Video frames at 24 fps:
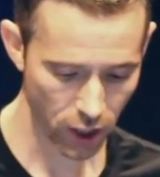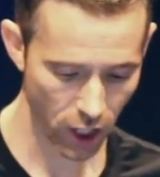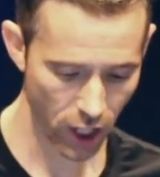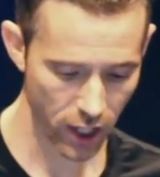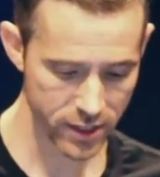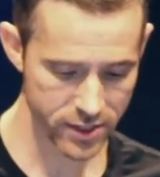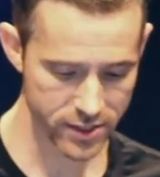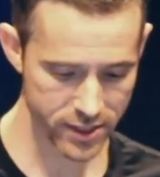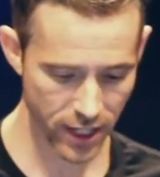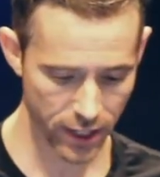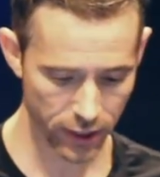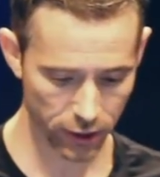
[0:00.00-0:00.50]

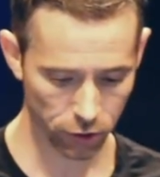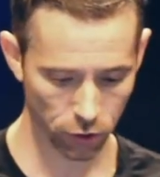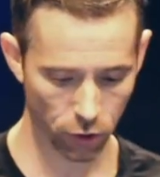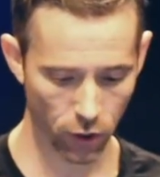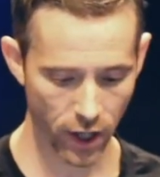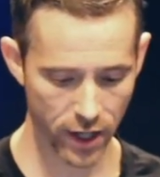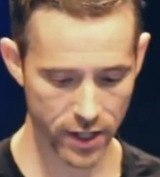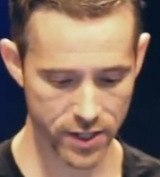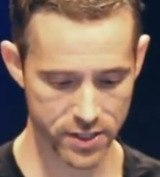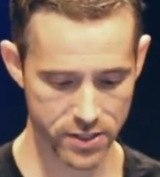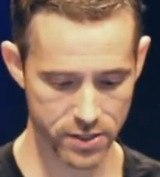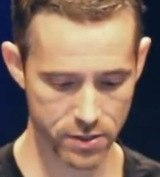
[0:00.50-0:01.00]
God sent
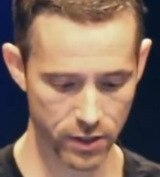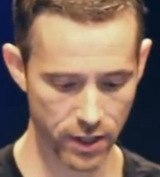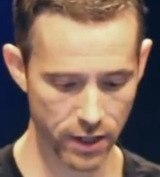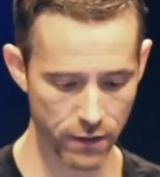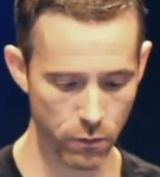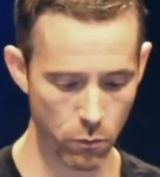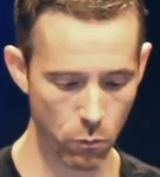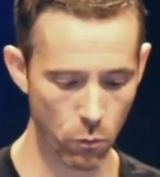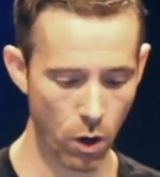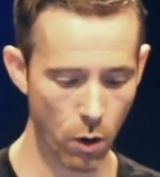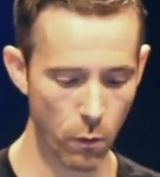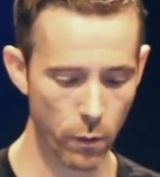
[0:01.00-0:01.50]
Christ
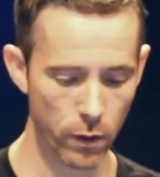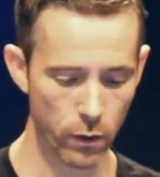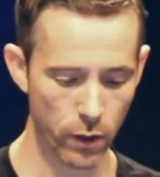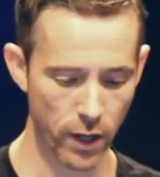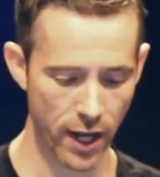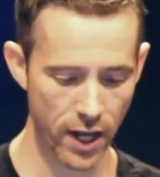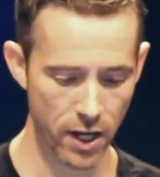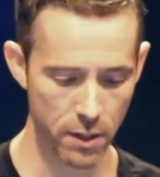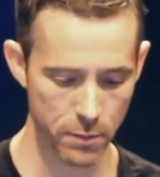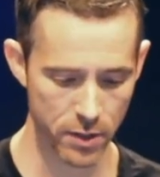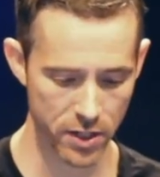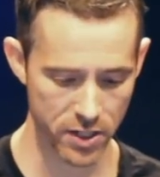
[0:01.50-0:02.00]
even while we
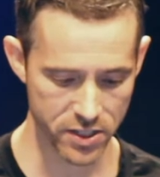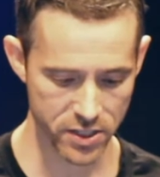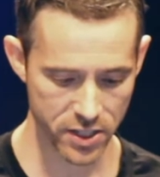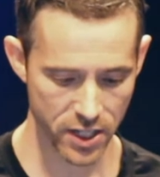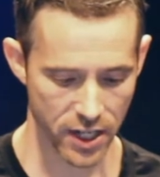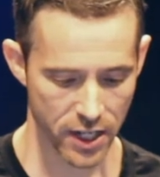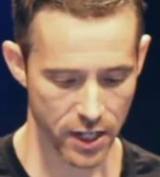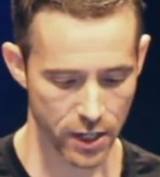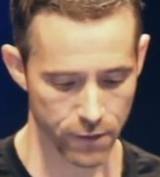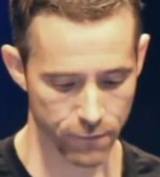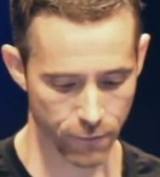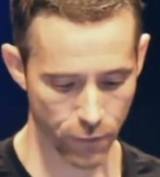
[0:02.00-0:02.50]
were
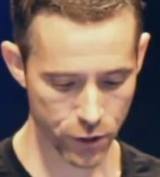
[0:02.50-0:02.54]
enemies.